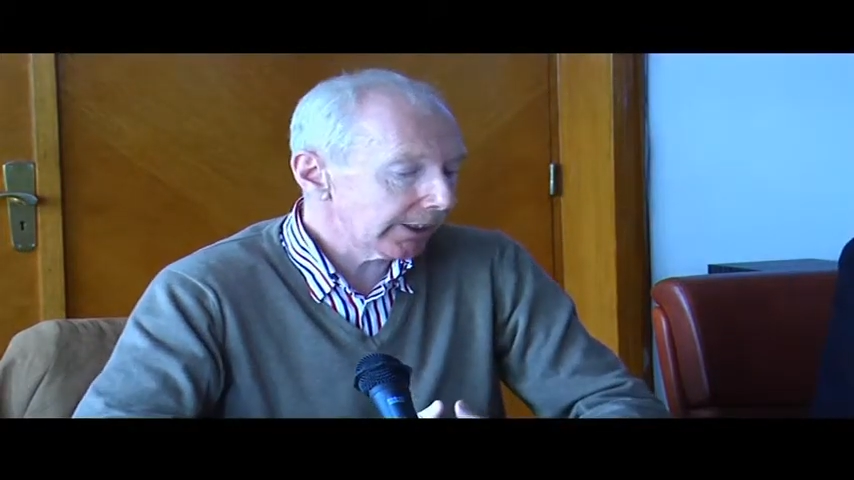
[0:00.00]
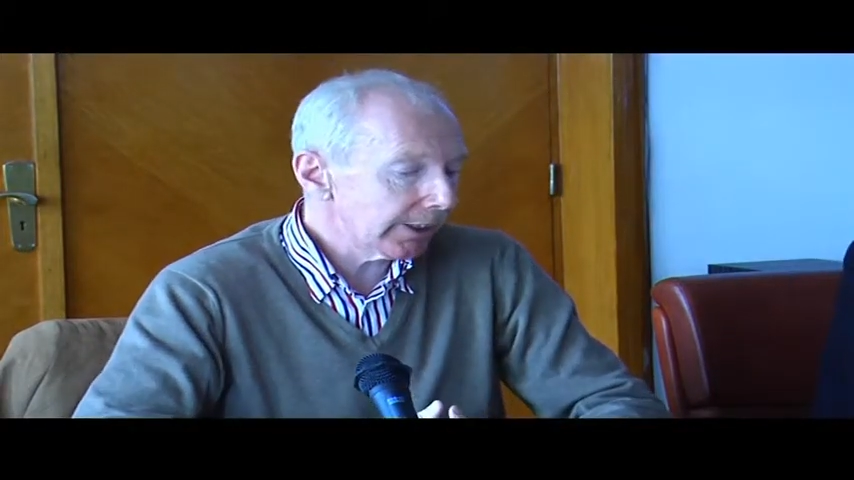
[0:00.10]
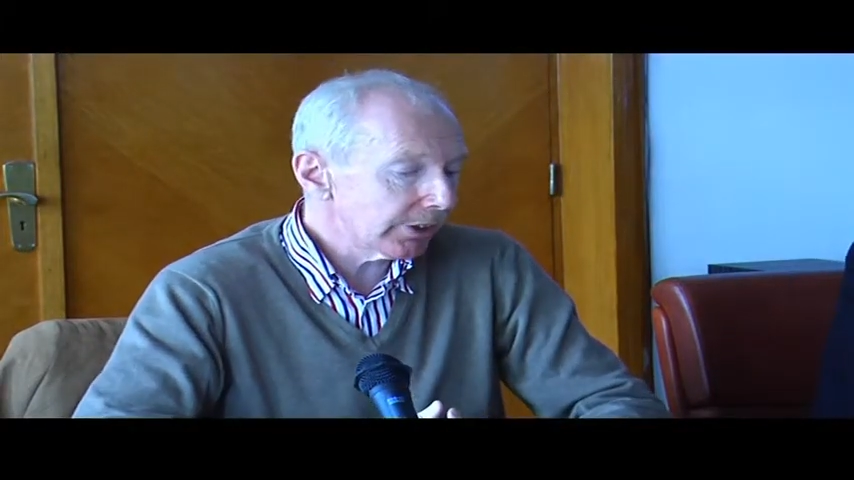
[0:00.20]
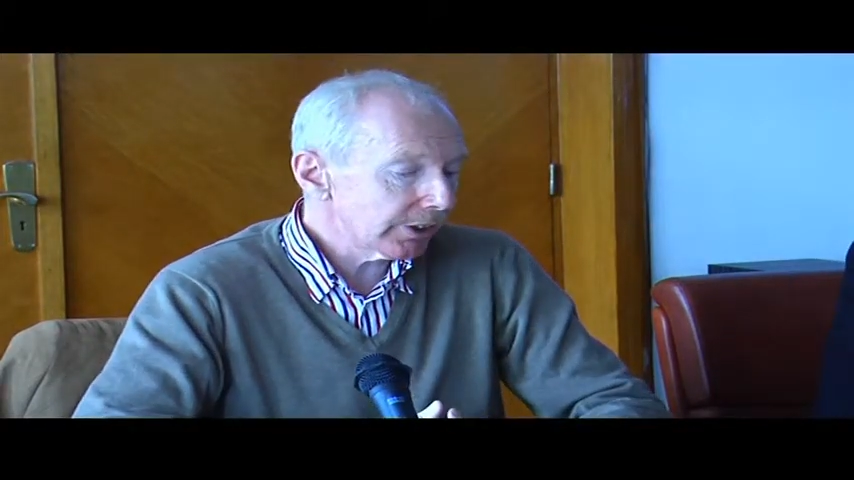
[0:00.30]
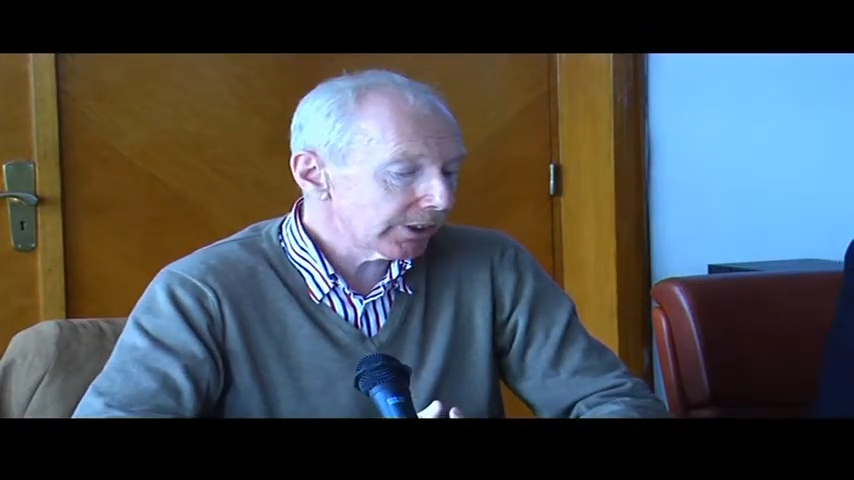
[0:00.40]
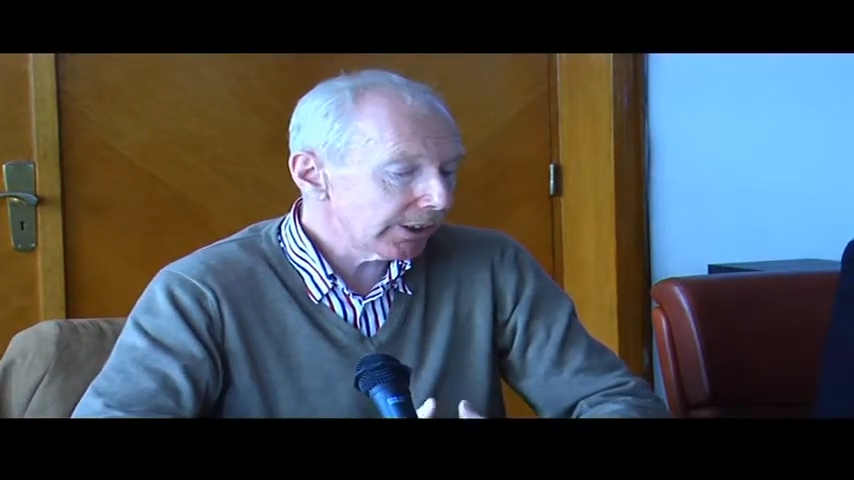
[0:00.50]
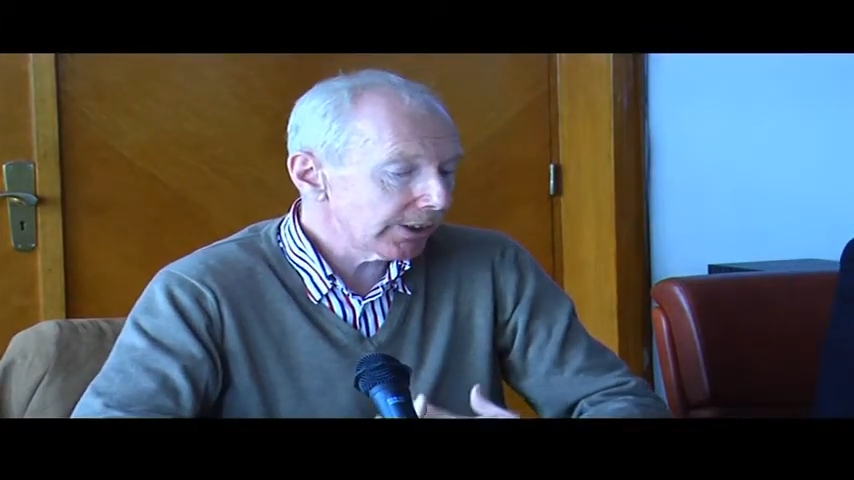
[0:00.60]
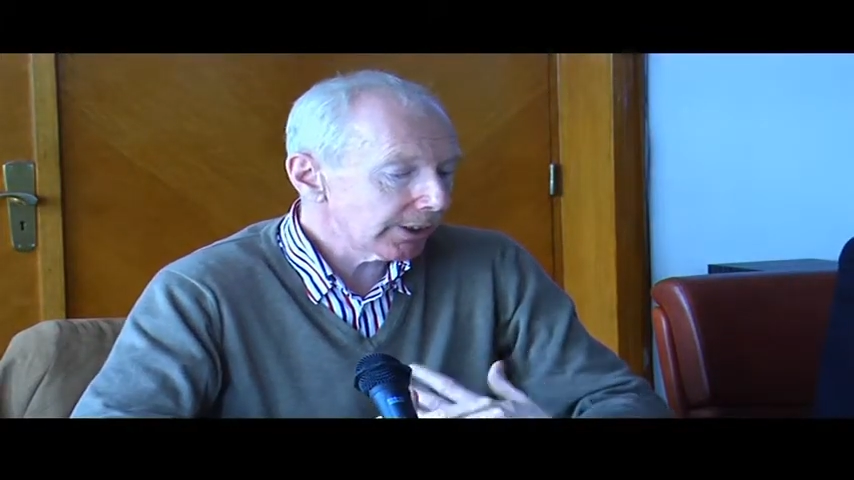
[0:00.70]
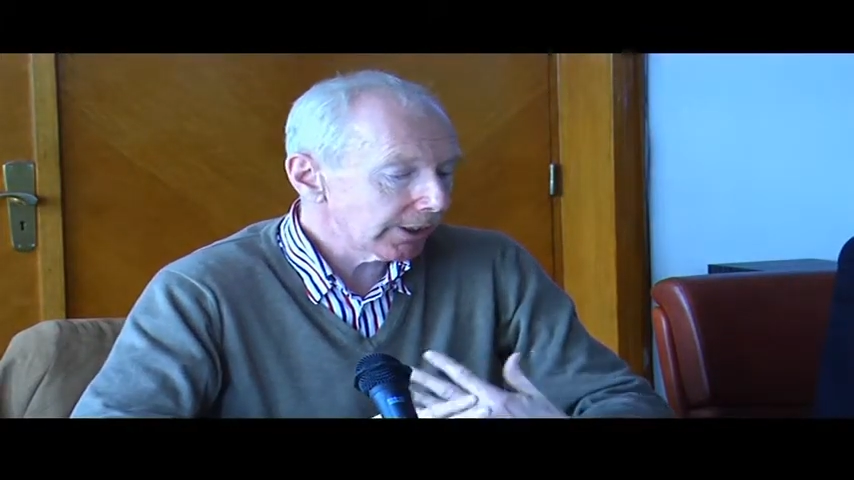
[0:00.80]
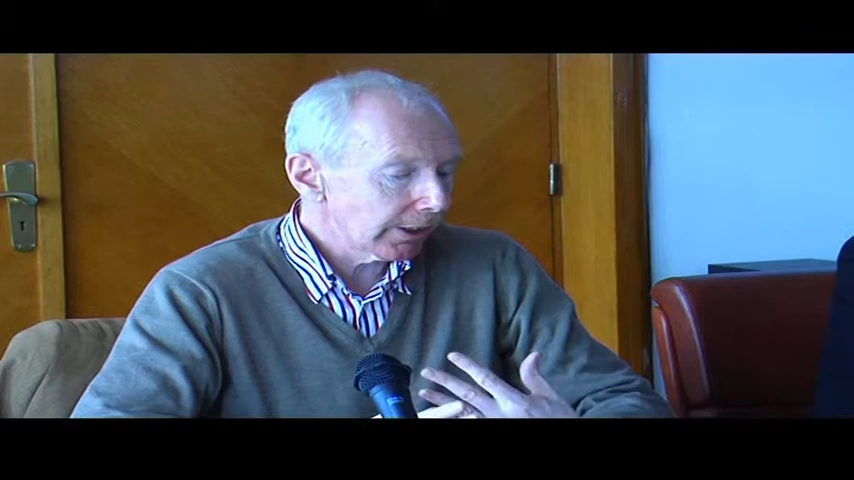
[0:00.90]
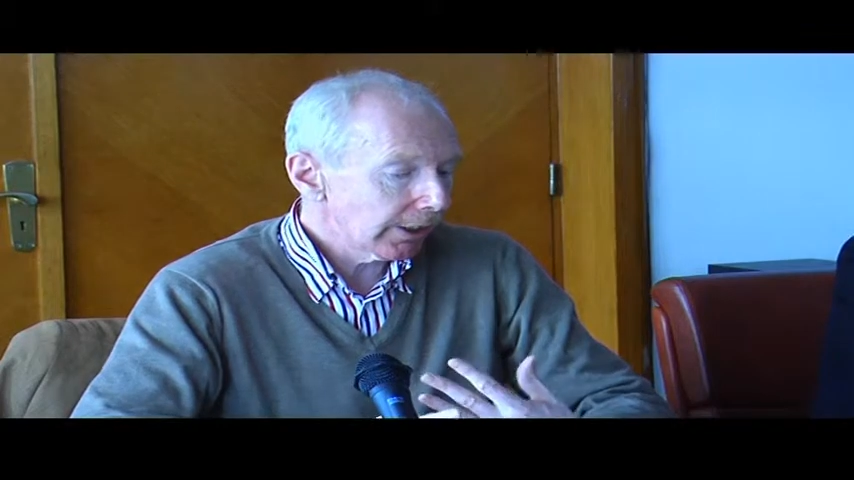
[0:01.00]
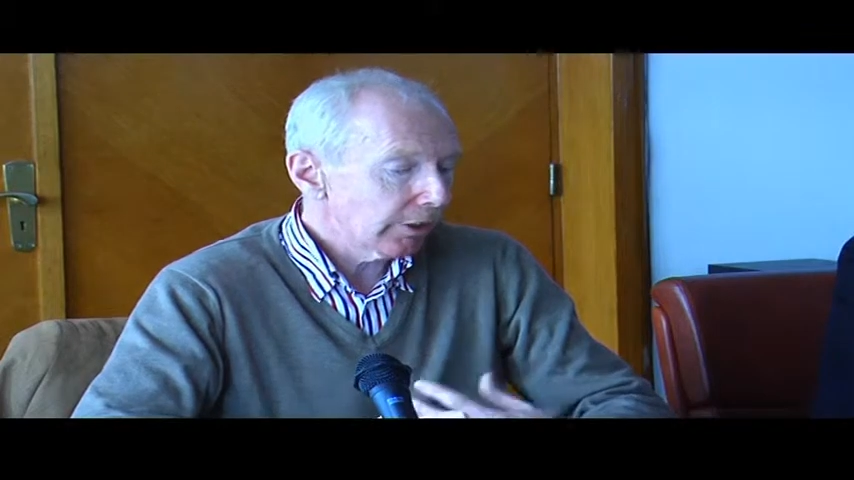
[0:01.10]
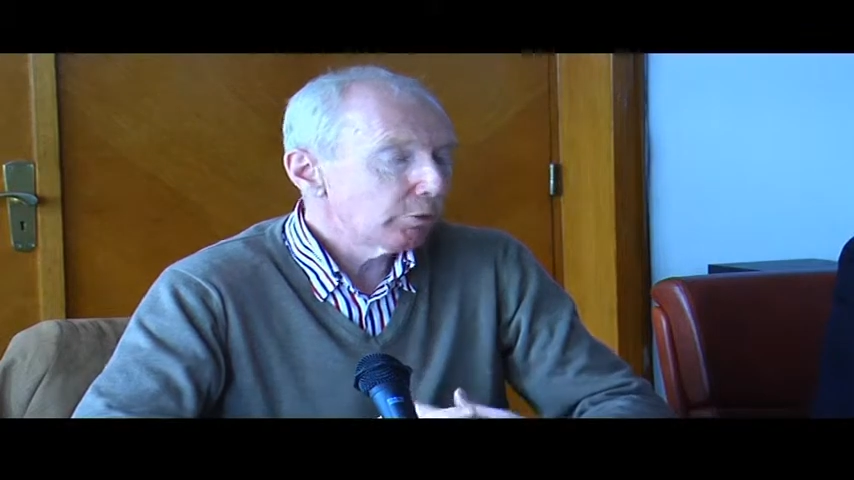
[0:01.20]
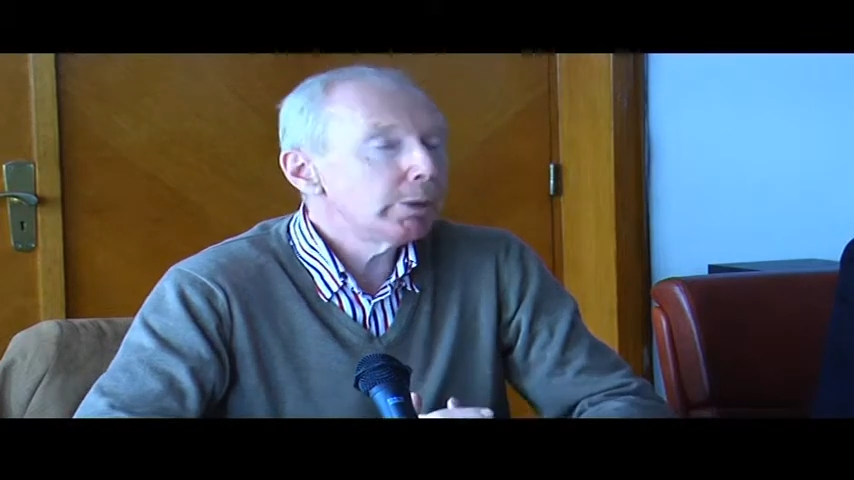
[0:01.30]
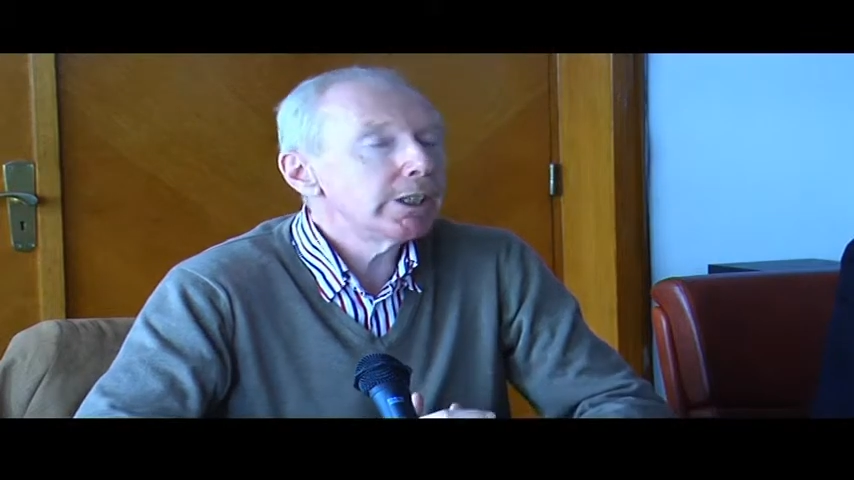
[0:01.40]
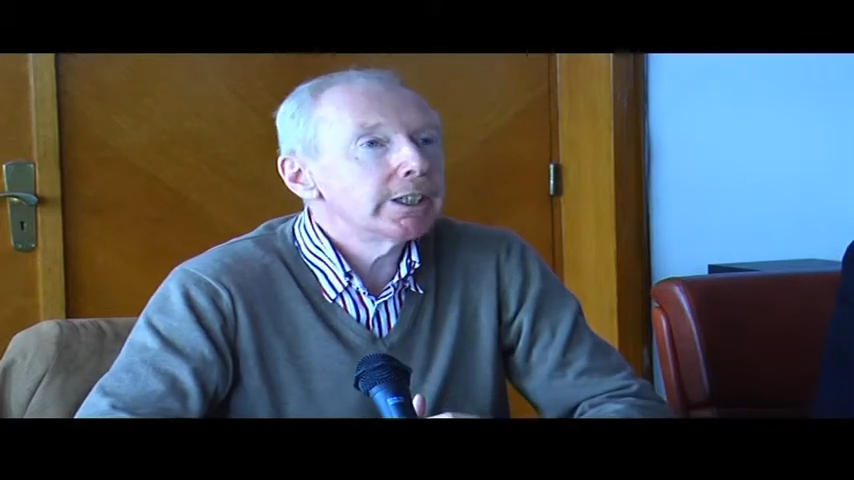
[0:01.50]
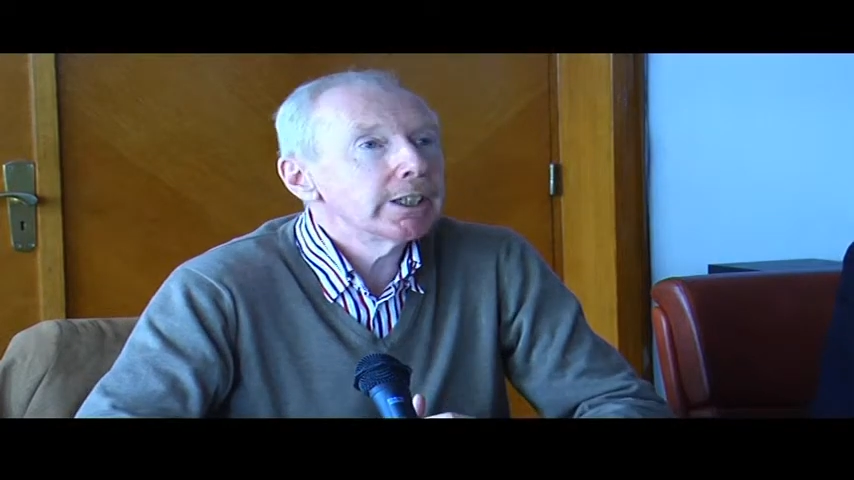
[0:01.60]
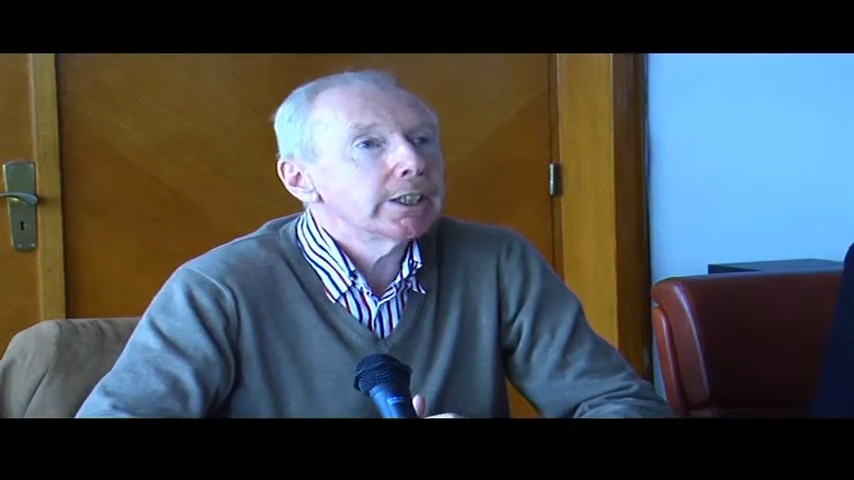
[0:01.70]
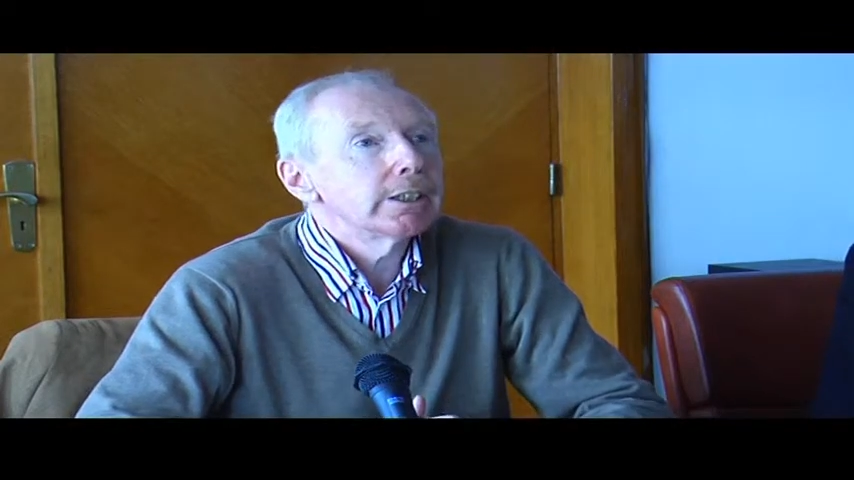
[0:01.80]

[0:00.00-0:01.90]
agencies, the media,